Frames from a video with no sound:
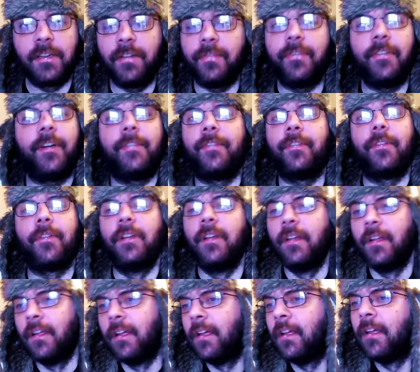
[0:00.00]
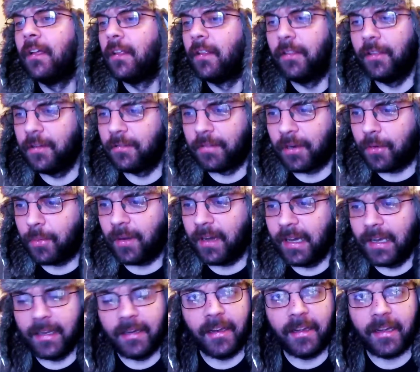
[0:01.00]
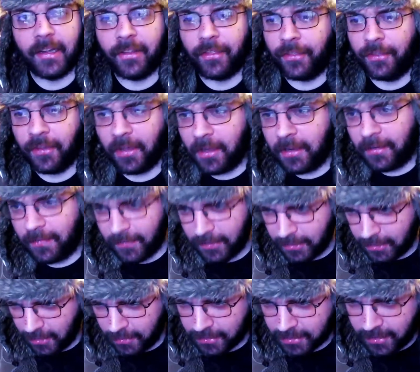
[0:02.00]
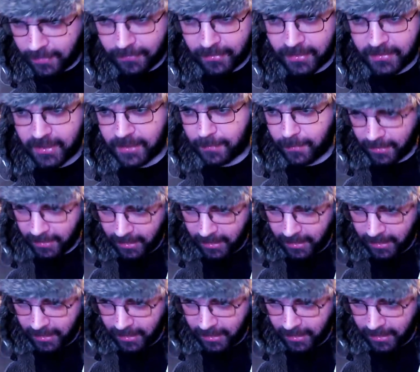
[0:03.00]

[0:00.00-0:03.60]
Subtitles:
kerfuffle that required like a third of the news coverage this